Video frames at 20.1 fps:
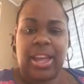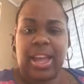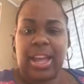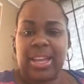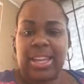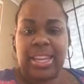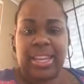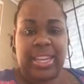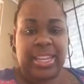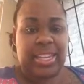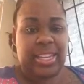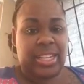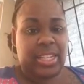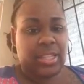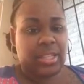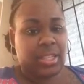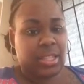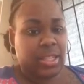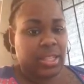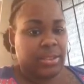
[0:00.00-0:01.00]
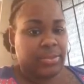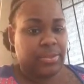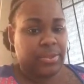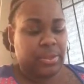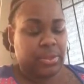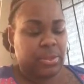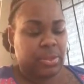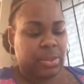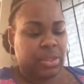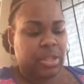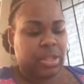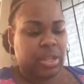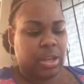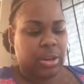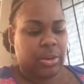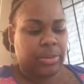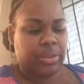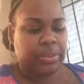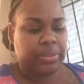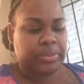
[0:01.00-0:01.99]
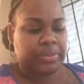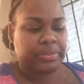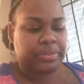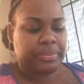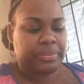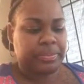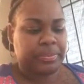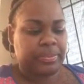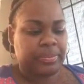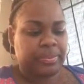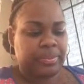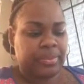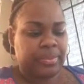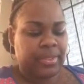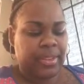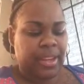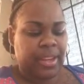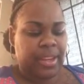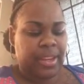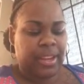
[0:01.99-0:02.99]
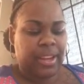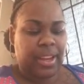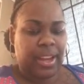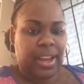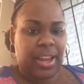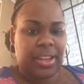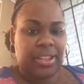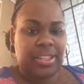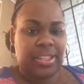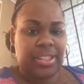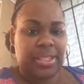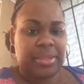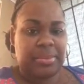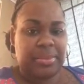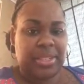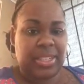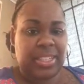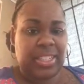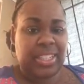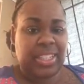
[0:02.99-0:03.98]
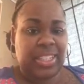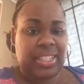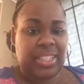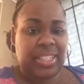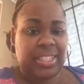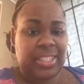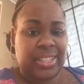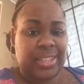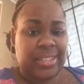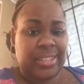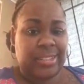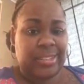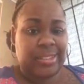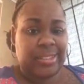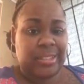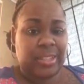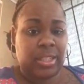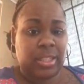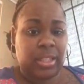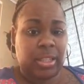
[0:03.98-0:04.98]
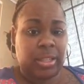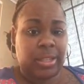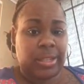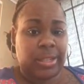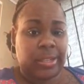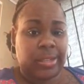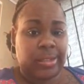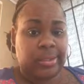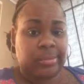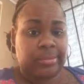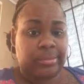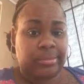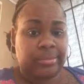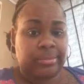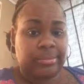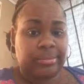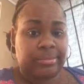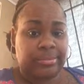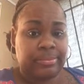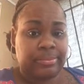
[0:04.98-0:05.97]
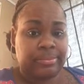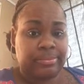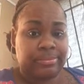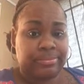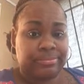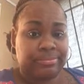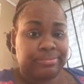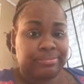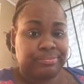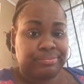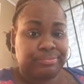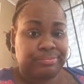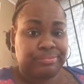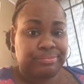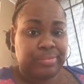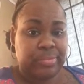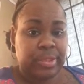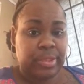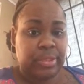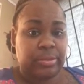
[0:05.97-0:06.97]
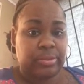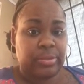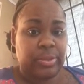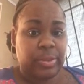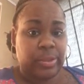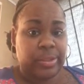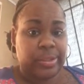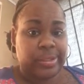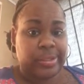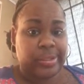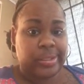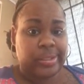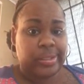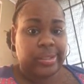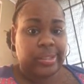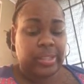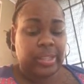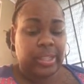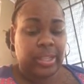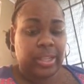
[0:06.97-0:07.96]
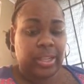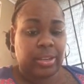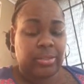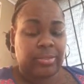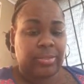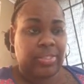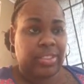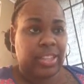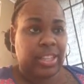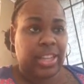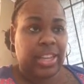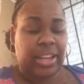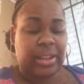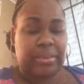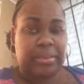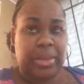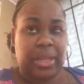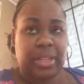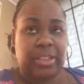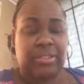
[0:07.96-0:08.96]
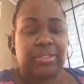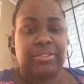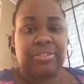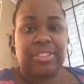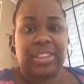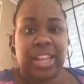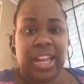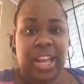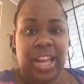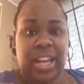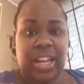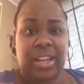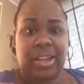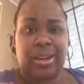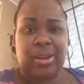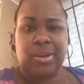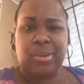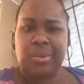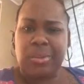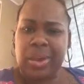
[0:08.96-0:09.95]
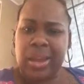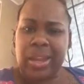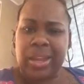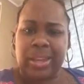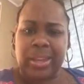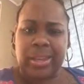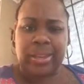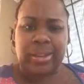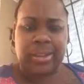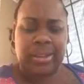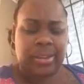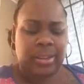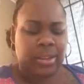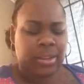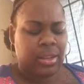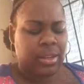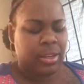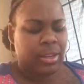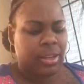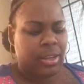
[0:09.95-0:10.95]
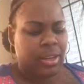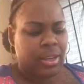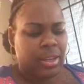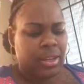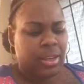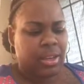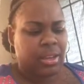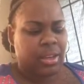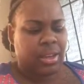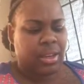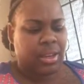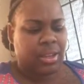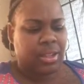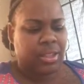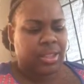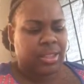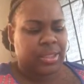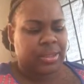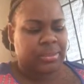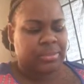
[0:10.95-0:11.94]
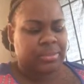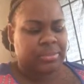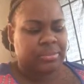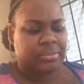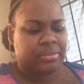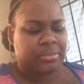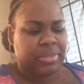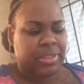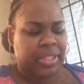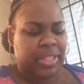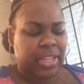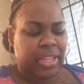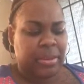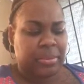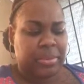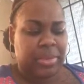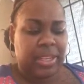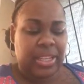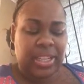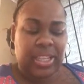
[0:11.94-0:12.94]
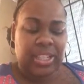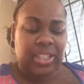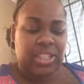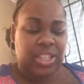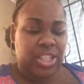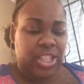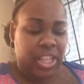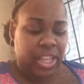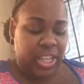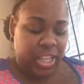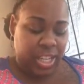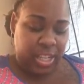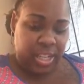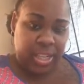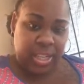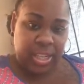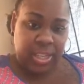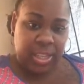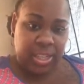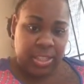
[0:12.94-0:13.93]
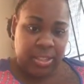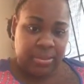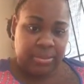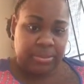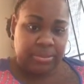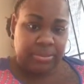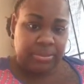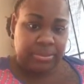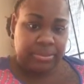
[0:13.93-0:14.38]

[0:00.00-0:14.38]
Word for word: I can't eat seafood. So, I just been eating like chicken. Unfortunately, I feel like I'm about to fly away. Um, but yeah, I've been eating chicken,